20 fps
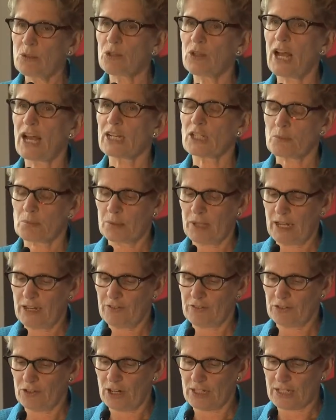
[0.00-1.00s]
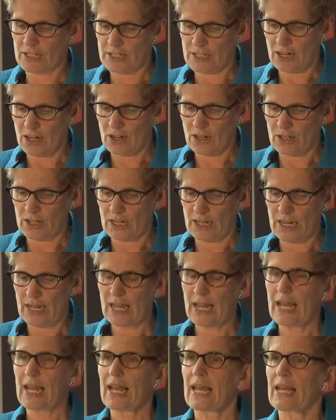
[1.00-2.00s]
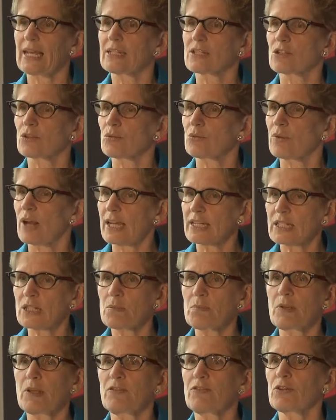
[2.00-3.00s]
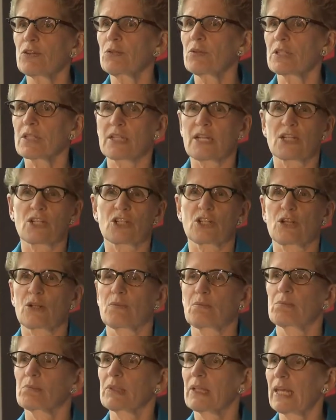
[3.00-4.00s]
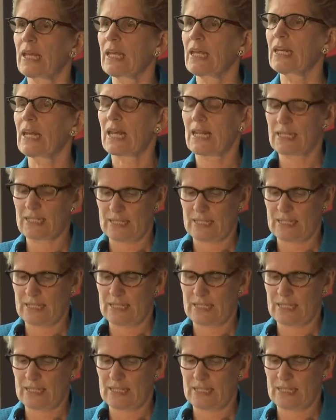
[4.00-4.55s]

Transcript: Hudak's plan for austerity is a recipe for recession, plain and